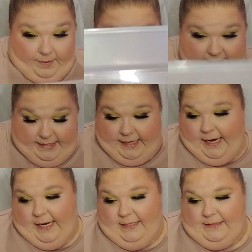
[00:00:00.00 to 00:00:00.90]
bucket,
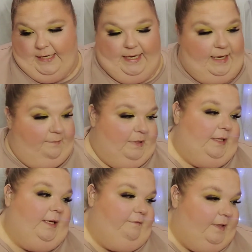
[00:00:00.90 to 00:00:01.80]
guys. I can't
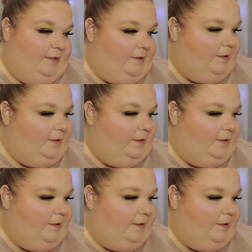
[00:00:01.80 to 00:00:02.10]
believe it.